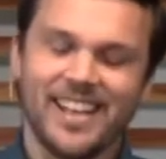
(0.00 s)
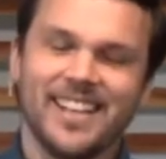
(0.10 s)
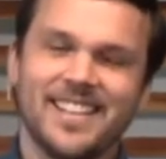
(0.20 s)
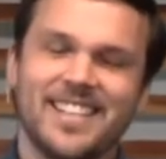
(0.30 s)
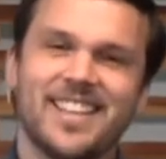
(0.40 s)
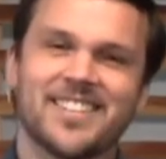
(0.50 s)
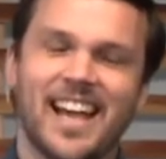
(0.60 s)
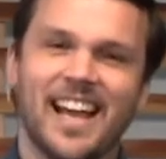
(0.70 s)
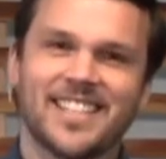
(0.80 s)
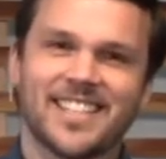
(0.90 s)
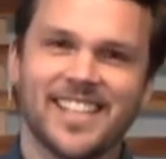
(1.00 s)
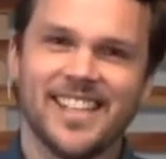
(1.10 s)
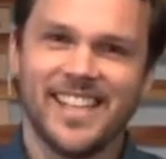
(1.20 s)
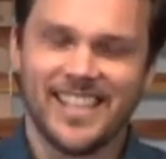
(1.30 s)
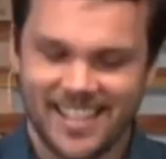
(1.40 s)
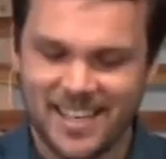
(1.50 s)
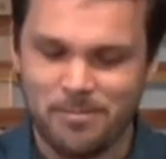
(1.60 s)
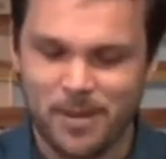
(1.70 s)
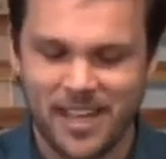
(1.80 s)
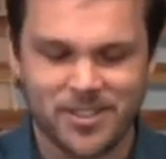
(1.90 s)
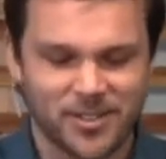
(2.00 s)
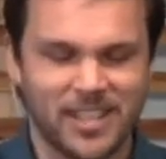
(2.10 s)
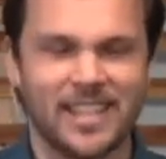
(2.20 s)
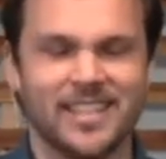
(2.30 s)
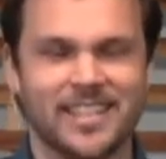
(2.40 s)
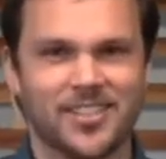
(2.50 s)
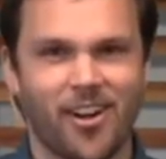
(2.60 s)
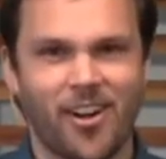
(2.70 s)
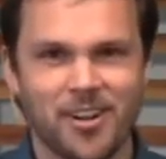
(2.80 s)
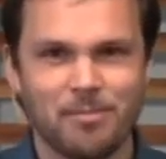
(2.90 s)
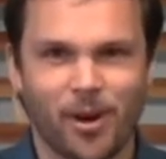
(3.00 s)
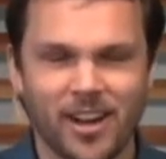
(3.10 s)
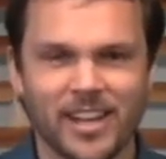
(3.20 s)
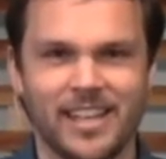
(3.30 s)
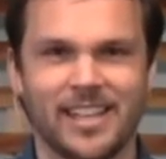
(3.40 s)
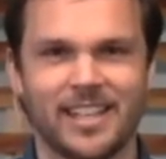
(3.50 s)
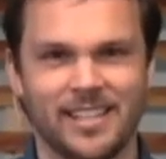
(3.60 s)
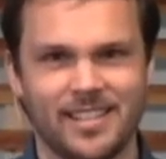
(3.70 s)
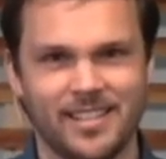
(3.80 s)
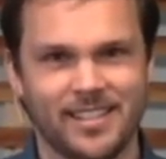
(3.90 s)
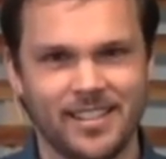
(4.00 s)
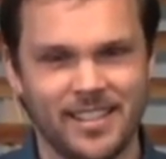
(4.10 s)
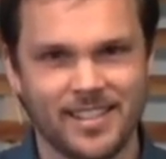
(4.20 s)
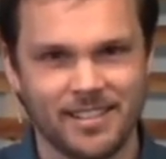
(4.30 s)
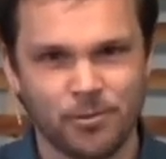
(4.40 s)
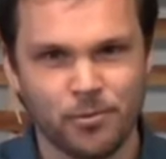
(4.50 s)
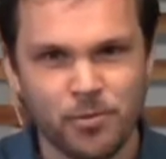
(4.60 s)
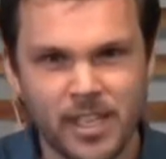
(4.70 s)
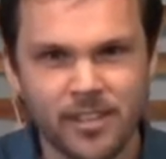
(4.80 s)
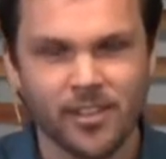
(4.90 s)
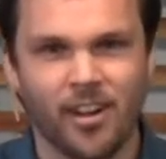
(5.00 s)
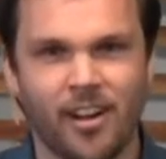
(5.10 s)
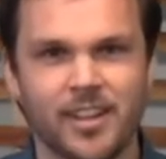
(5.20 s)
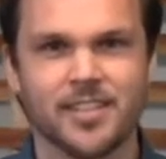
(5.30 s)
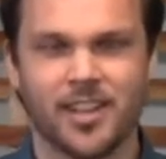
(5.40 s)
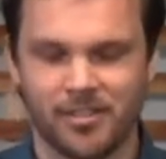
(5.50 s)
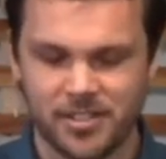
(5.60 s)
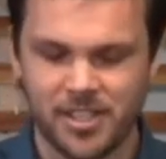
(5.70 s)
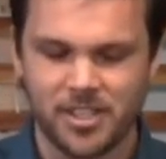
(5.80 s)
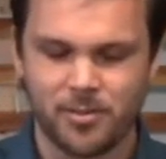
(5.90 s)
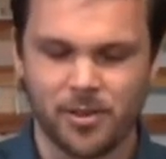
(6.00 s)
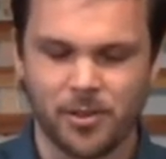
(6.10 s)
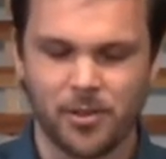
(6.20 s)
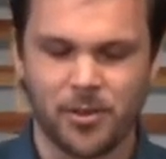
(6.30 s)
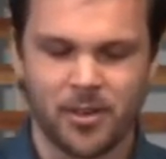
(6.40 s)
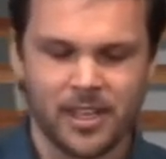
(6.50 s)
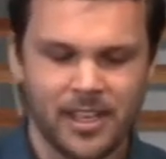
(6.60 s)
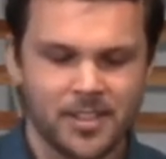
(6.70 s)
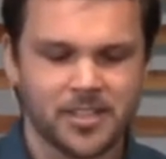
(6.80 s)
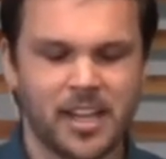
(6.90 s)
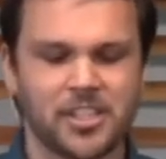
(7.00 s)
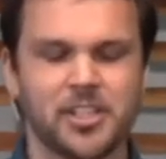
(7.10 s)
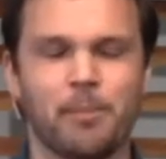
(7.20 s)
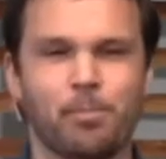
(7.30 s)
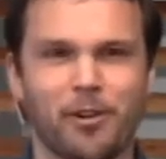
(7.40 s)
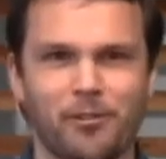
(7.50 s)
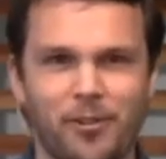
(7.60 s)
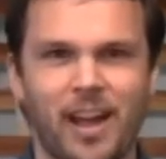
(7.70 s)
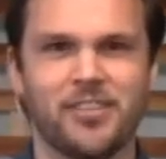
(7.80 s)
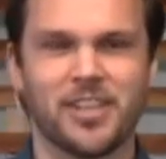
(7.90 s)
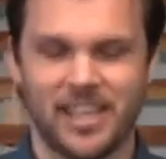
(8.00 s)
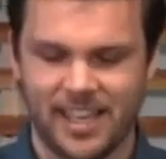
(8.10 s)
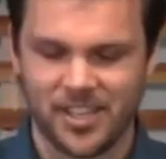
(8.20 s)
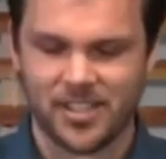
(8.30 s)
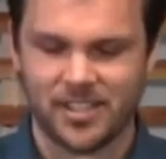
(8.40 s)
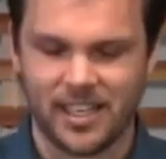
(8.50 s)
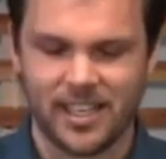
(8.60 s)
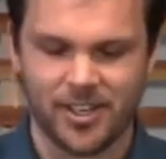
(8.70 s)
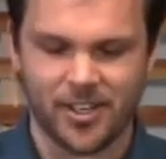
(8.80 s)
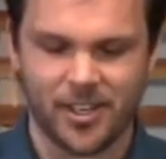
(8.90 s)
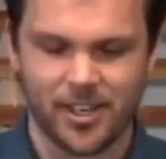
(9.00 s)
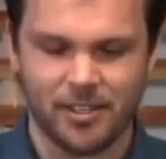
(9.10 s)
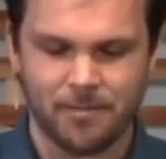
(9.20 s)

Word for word: You see, there's actually in bantering and this hard bargaining and this, this real, honest conversation with the Lord, there's actually a profound connection that can occur.